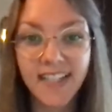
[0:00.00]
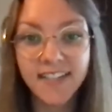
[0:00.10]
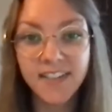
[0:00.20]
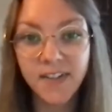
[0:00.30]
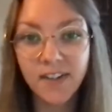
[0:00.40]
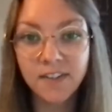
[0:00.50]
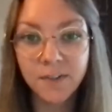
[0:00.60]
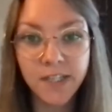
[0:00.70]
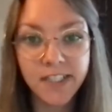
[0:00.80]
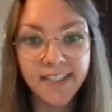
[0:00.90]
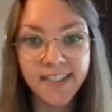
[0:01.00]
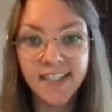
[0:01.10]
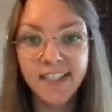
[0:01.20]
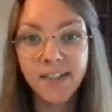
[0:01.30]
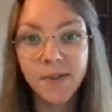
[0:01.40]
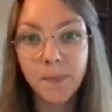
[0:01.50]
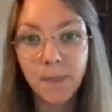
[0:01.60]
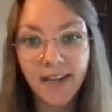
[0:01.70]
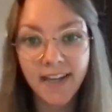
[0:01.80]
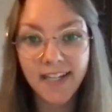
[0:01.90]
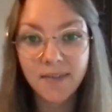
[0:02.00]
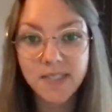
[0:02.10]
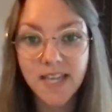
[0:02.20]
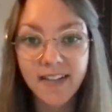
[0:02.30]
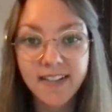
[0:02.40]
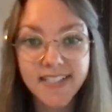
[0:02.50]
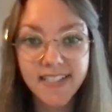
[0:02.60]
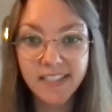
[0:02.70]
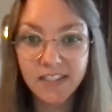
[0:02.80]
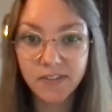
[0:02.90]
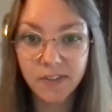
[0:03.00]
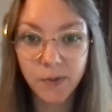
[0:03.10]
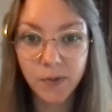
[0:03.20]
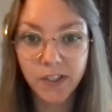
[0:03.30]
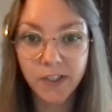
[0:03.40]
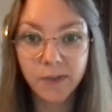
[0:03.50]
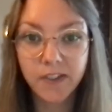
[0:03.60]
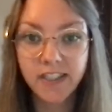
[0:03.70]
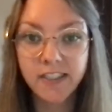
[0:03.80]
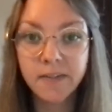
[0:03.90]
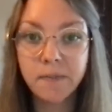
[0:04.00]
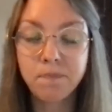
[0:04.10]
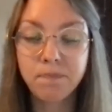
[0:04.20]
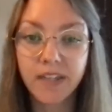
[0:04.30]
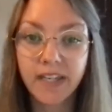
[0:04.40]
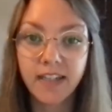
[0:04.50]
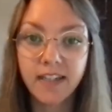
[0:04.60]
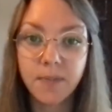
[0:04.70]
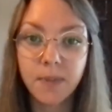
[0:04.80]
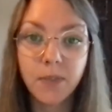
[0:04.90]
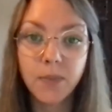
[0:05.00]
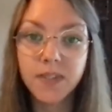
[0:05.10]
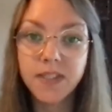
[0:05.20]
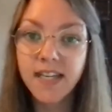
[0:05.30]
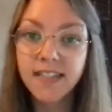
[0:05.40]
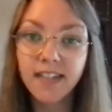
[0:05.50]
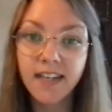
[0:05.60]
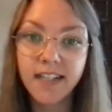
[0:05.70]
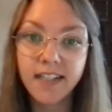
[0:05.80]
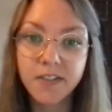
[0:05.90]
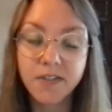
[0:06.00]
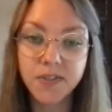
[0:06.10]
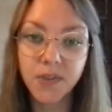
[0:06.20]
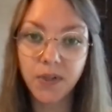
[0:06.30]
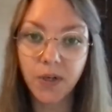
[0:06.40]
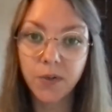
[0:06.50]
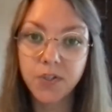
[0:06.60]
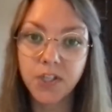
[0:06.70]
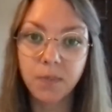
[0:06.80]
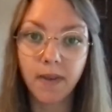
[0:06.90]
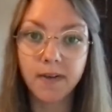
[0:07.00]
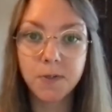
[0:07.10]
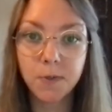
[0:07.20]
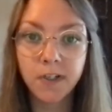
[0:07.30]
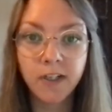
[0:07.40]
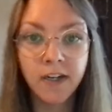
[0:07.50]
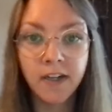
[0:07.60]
Hello, everyone. My name is Allison, if you are new here, and I'm a human design guide and also a coach and mentor.